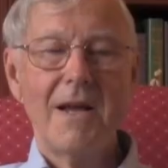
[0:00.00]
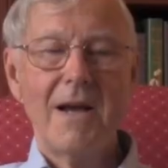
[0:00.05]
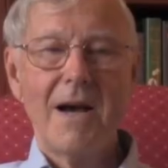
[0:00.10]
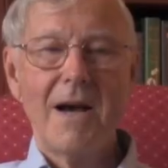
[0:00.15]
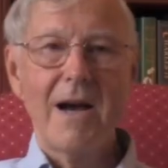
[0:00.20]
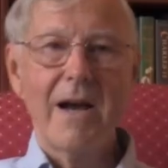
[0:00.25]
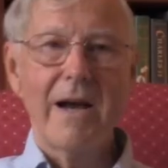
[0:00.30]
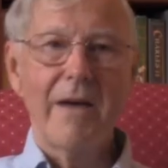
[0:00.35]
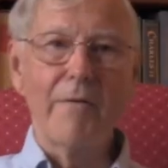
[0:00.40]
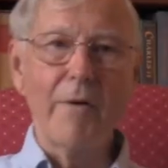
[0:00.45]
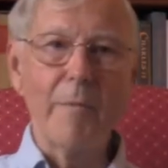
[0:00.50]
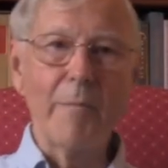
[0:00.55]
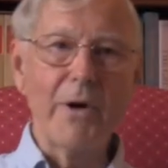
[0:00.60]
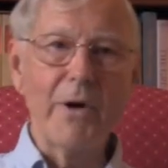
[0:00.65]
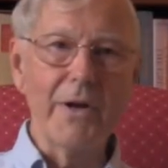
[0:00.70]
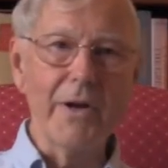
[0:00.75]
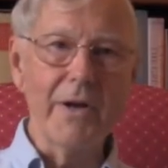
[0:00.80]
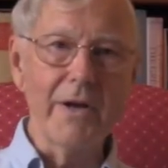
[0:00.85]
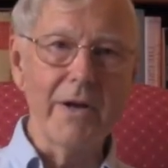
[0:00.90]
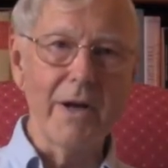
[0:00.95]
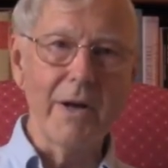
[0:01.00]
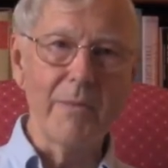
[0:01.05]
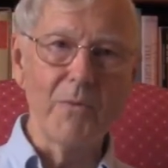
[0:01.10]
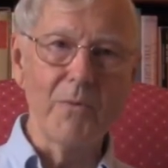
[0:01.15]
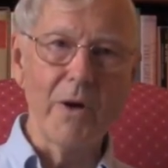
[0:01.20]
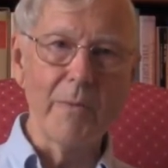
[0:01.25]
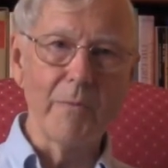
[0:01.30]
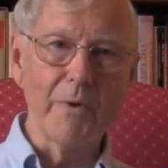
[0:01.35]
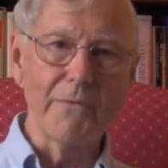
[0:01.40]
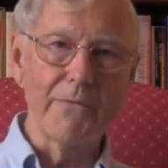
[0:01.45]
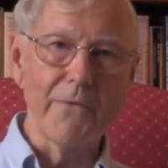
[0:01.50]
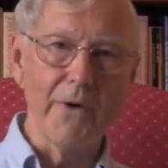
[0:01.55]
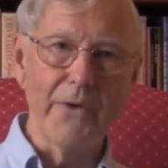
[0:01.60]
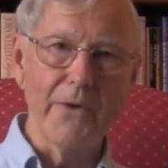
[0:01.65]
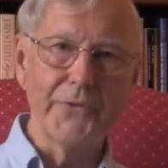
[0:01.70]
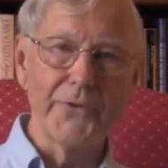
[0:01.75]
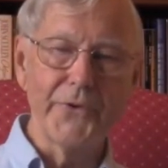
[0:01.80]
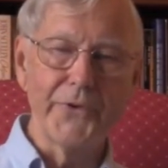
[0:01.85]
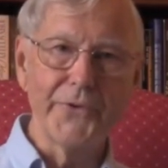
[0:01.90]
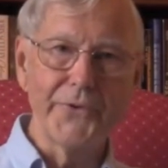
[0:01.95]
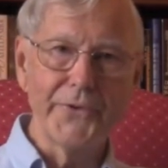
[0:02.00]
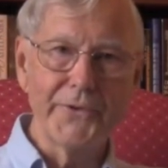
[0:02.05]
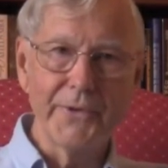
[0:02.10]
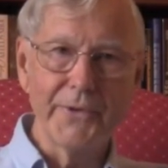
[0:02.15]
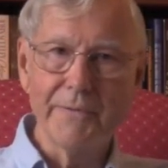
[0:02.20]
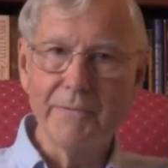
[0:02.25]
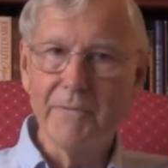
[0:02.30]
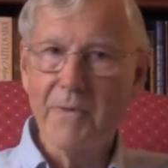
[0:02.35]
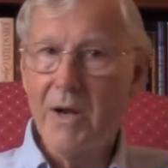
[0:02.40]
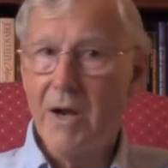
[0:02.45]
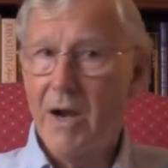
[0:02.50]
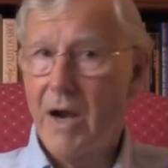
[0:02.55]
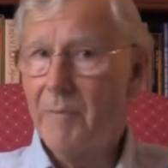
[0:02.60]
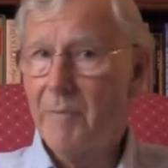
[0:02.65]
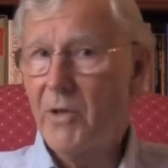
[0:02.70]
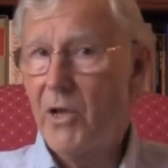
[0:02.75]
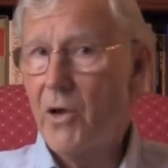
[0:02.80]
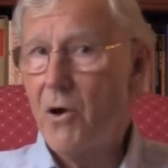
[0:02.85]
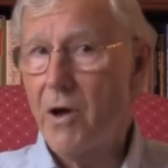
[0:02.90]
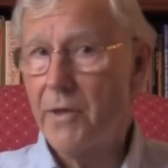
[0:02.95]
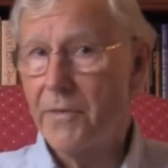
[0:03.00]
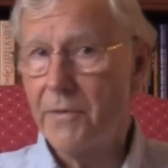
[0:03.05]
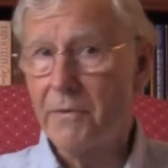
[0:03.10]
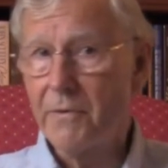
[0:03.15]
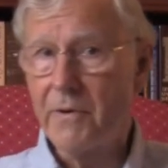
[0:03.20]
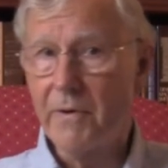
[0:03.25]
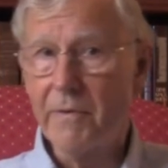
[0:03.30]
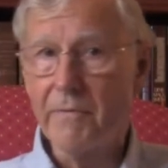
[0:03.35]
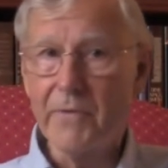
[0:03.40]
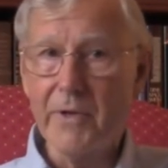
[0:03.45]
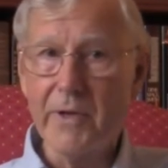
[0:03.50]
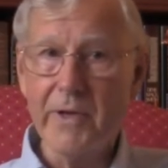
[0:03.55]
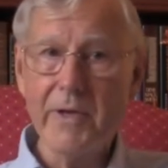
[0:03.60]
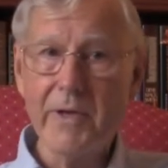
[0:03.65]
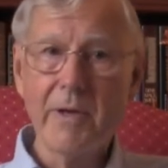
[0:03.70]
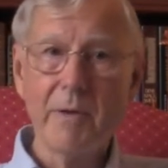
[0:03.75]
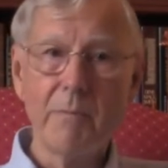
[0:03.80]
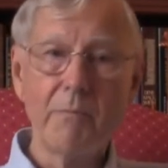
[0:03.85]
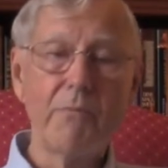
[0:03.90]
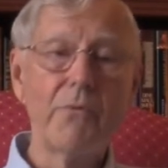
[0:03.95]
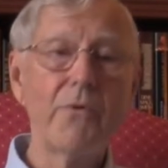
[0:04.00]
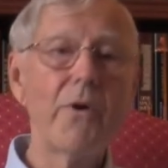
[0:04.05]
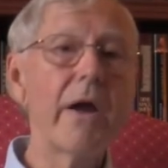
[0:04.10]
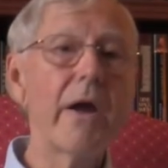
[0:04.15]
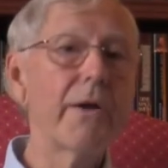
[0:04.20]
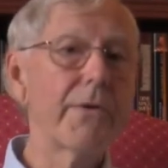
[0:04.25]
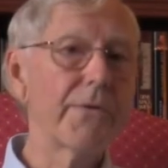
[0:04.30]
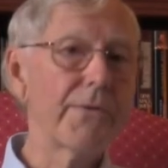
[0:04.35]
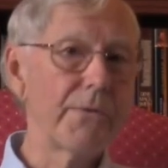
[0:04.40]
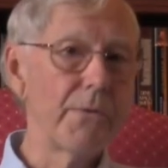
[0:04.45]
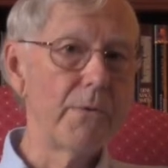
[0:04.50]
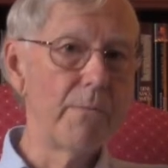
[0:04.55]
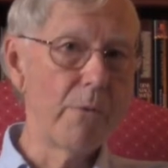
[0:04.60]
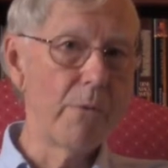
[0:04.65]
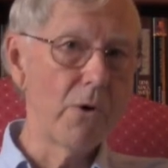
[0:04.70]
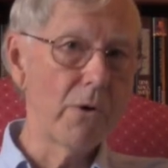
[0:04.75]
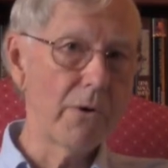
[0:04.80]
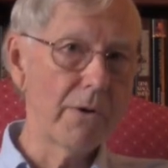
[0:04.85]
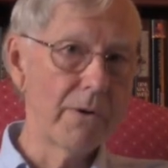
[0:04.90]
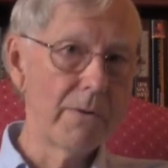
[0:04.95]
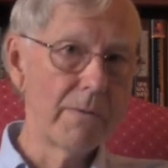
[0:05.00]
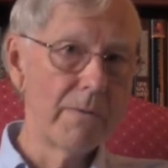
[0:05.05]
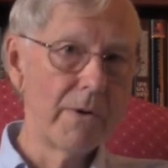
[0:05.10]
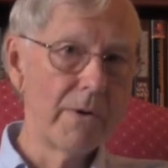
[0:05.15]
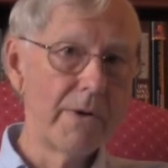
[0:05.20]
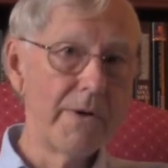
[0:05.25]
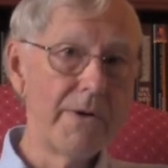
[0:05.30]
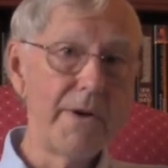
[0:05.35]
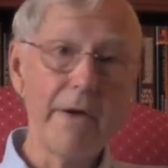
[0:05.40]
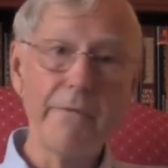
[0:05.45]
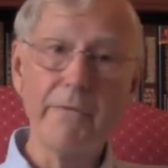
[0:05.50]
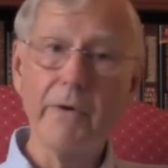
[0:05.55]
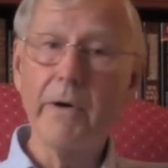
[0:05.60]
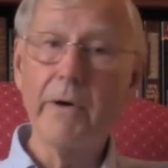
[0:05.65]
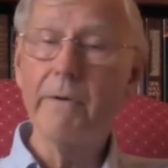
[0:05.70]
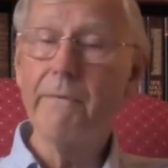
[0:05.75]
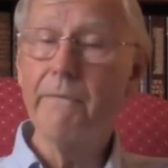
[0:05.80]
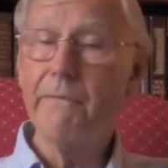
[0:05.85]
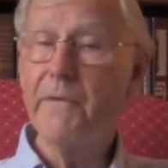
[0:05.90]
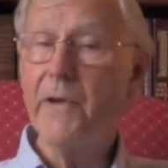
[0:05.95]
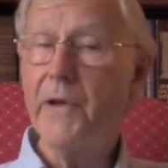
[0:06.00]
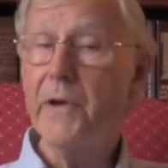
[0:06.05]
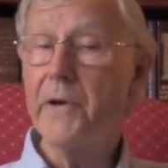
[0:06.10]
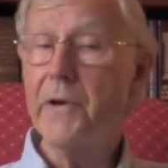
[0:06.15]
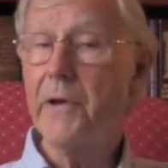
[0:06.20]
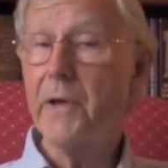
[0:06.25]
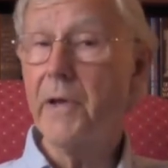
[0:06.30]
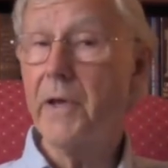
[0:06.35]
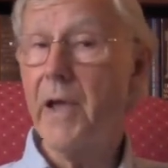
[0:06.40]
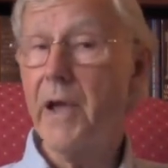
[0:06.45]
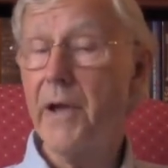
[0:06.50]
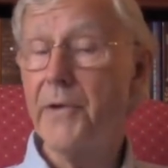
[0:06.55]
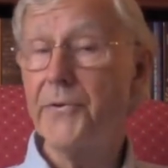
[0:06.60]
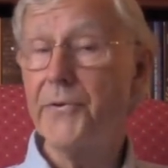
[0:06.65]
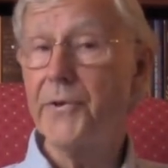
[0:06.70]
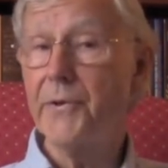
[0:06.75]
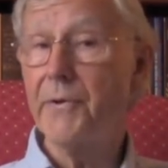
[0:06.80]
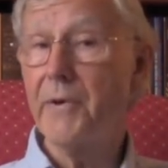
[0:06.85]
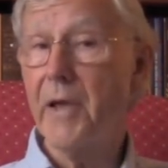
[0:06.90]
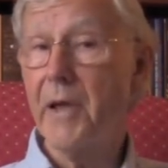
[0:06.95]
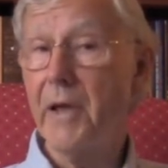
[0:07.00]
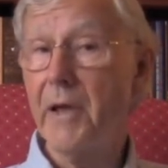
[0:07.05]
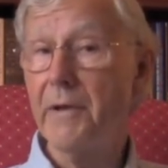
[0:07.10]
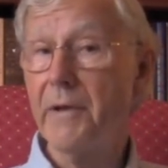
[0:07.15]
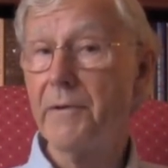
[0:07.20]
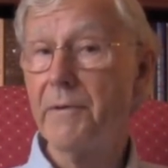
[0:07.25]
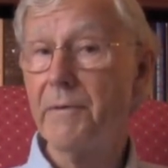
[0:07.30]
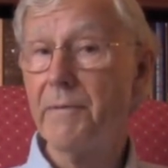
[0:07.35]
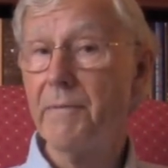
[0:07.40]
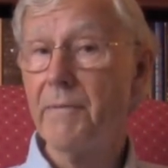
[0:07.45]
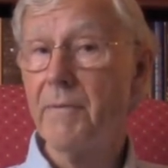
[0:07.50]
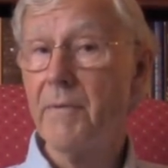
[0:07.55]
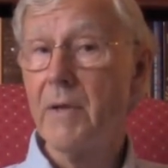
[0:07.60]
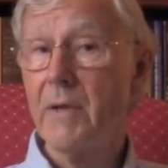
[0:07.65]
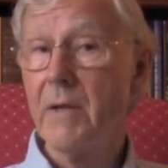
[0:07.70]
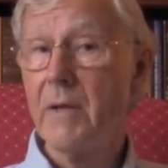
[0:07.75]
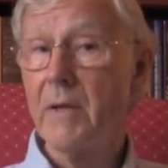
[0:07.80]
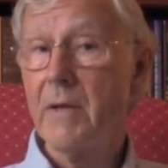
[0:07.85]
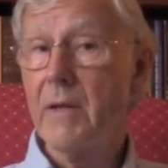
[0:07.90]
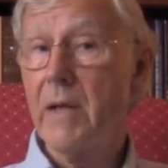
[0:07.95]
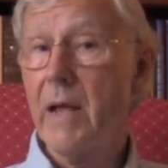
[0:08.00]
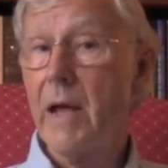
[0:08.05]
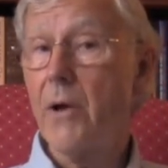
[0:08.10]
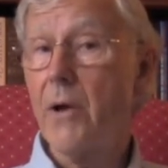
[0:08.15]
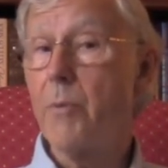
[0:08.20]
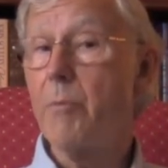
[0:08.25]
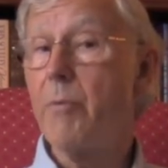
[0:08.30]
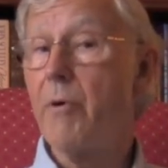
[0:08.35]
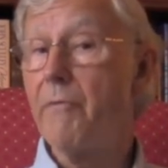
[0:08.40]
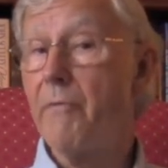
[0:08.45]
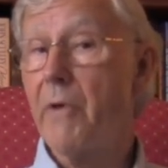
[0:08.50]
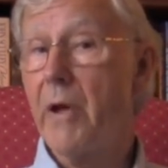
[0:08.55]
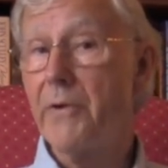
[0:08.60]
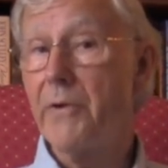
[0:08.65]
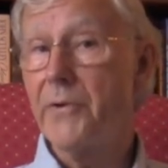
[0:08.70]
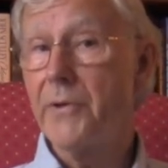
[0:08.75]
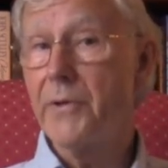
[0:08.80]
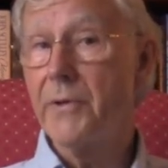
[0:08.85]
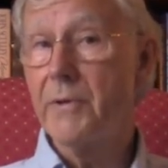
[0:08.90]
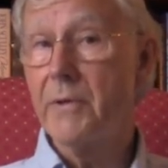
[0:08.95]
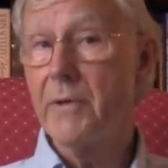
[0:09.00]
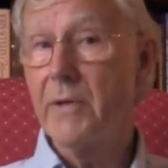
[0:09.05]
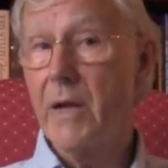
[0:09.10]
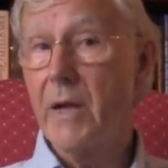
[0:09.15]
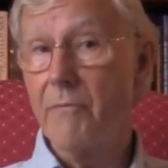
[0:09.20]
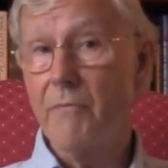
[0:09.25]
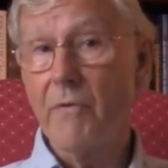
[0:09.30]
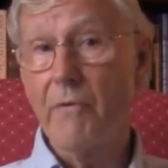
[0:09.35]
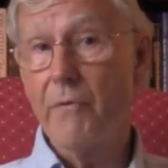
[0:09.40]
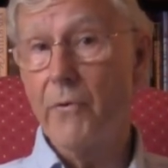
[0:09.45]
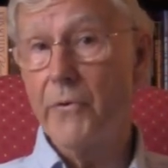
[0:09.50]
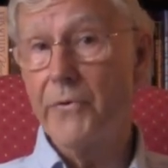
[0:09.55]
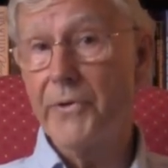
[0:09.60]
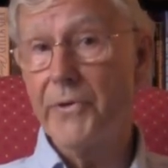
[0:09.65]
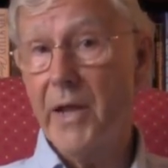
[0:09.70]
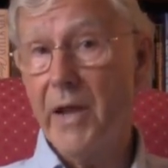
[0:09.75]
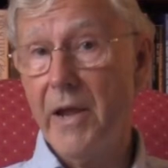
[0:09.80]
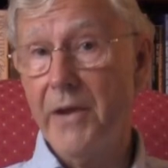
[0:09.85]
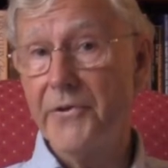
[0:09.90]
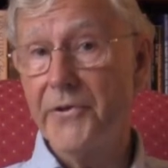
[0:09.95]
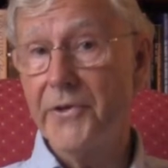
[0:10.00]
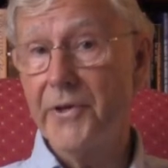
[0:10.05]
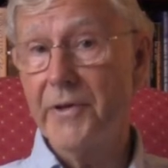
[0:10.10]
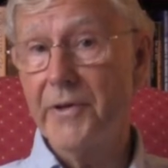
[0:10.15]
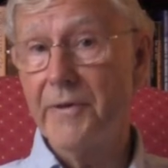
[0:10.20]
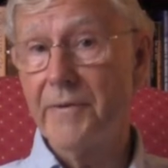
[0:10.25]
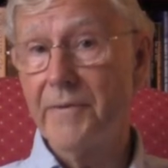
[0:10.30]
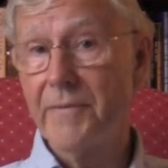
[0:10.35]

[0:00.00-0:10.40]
Hi everybody, I'm Raymond Francis and I'm the author of the breakthrough book, Never Fear Cancer Again, How to Prevent and Reverse Cancer.